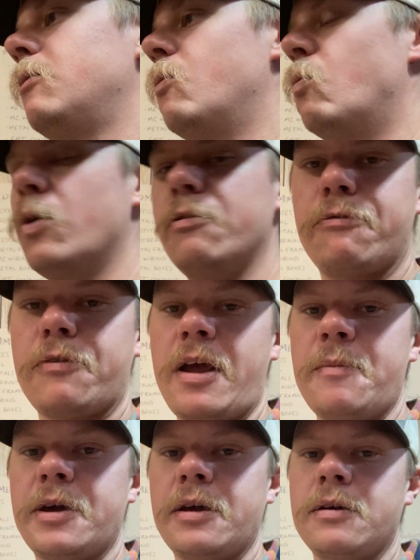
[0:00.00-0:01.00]
wood
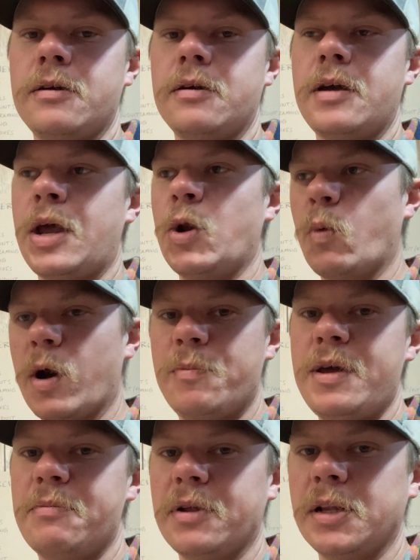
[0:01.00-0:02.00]
framing and where
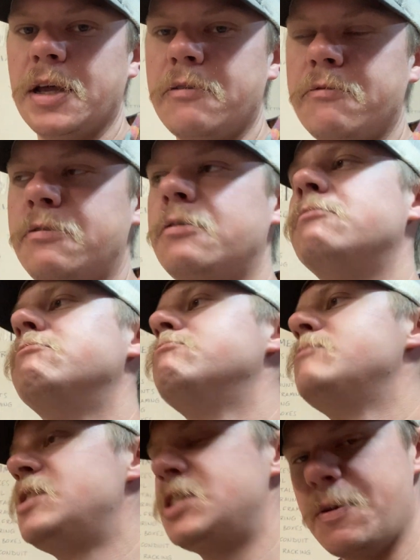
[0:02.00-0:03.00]
people live,
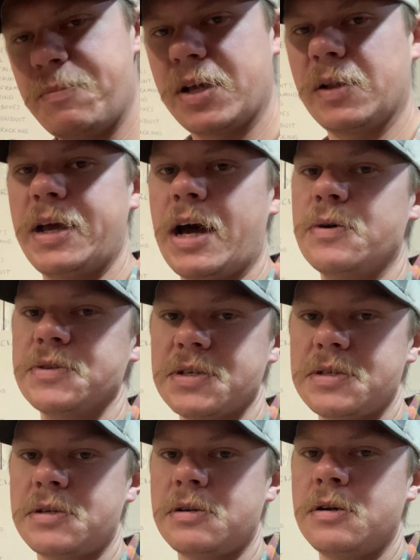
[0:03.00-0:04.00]
typically
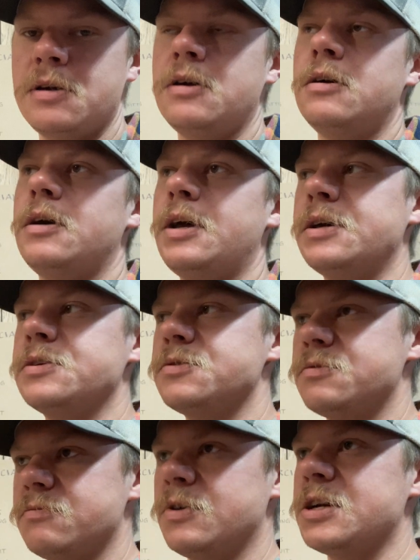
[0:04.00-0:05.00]
houses,
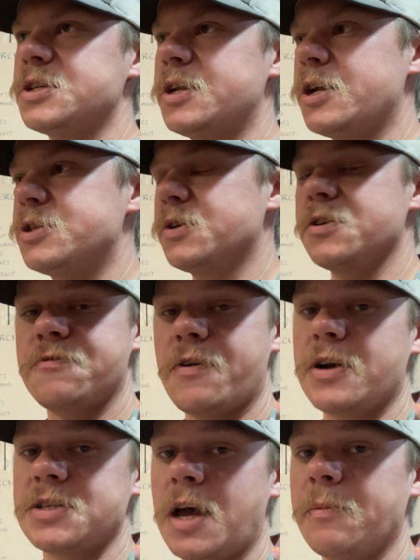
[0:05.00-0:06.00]
is residential as
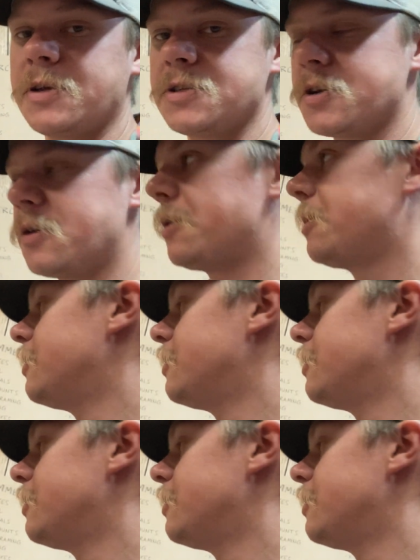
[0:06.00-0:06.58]
far as I'm concerned.